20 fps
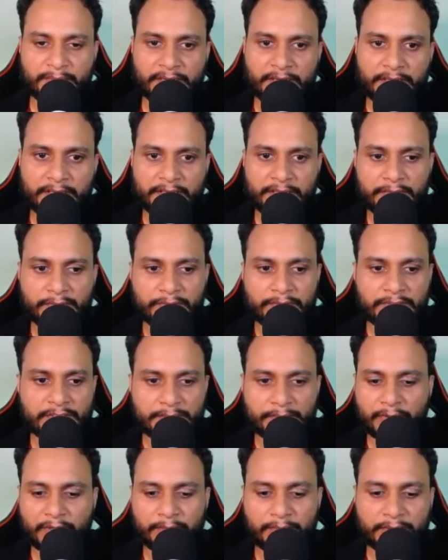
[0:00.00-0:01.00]
idea into this
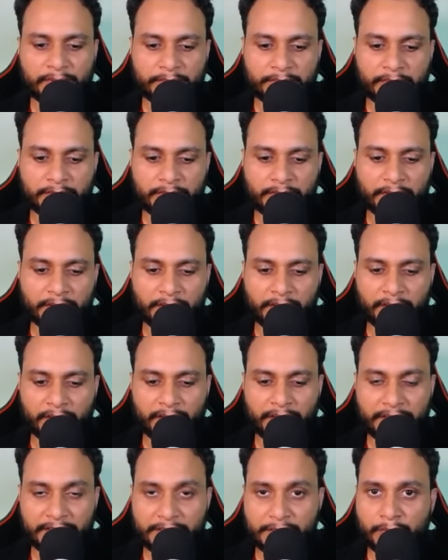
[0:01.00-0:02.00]
problem.
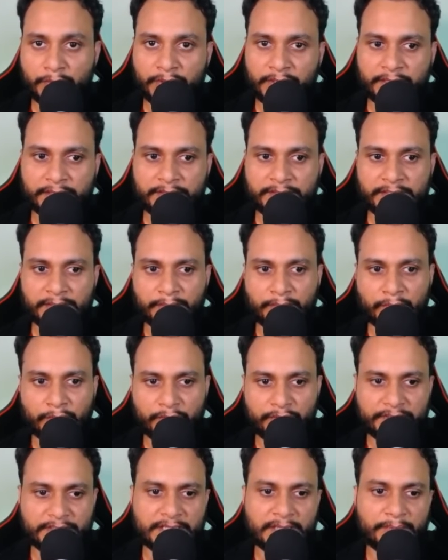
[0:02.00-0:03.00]
Let's look at some more
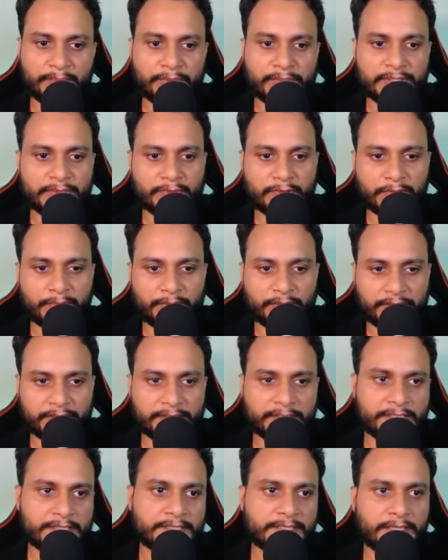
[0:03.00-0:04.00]
examples for better
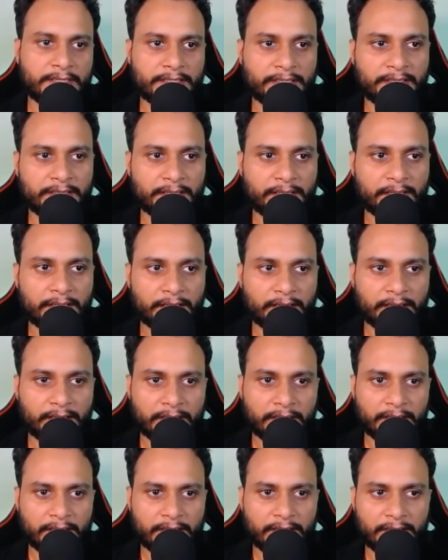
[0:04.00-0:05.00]
understanding.
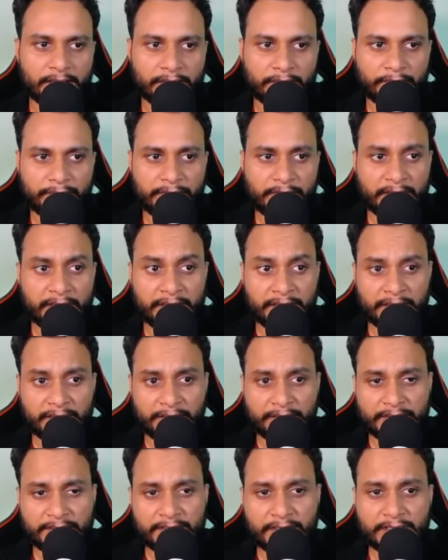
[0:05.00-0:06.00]
In
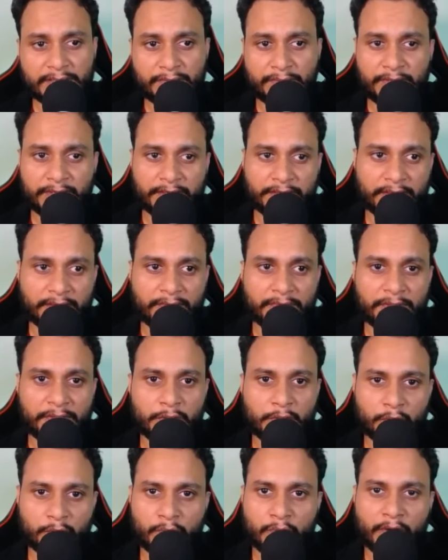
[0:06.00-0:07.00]
this case, we are given
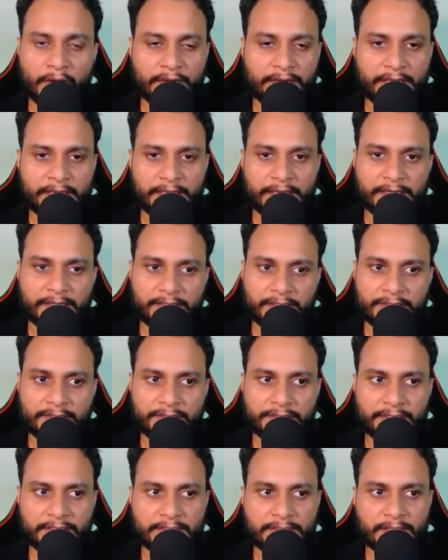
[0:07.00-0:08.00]
two undirected
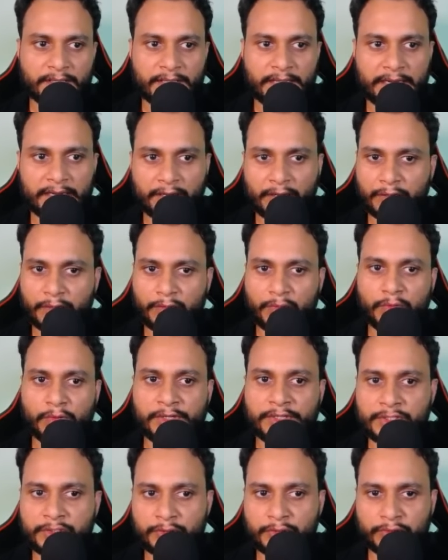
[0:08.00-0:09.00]
trees, and our goal
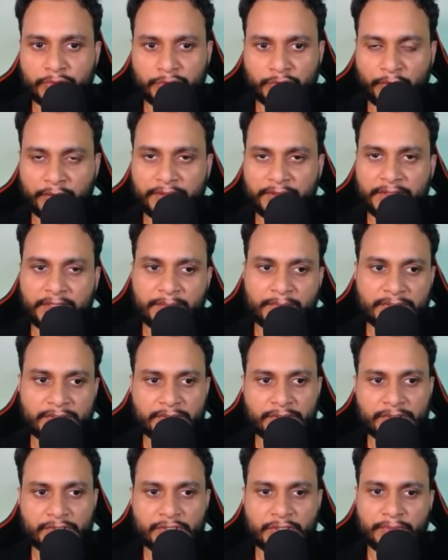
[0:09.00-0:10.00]
is to join them in
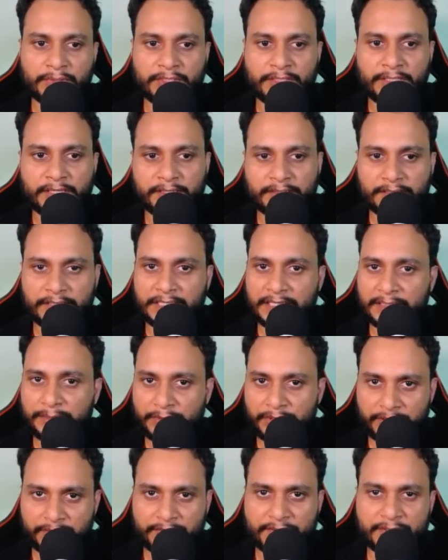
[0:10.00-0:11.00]
such a way that the
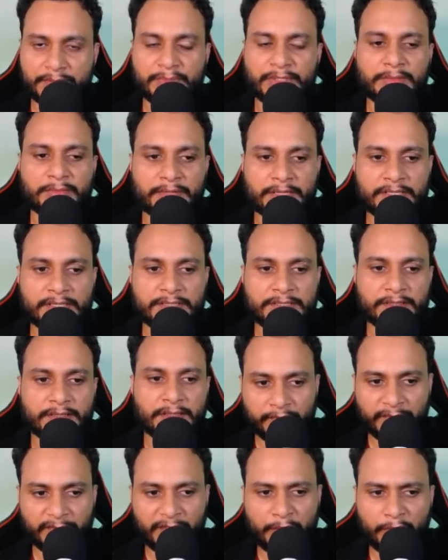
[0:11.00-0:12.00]
diameter is minimized.
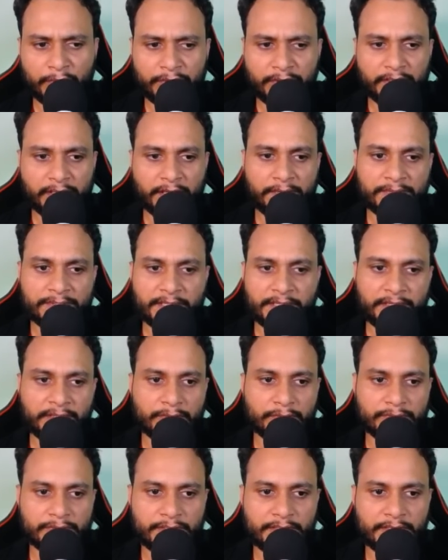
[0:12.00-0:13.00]
Now on the left side,
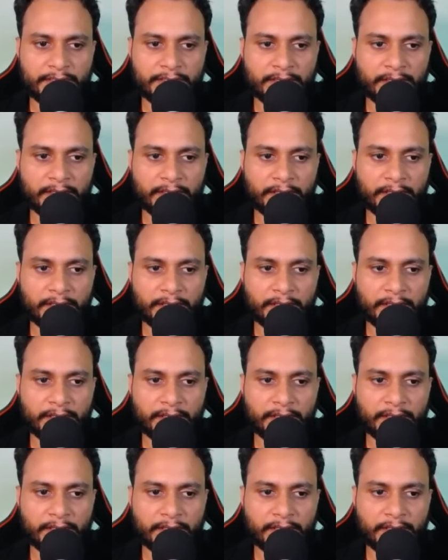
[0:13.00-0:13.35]
you see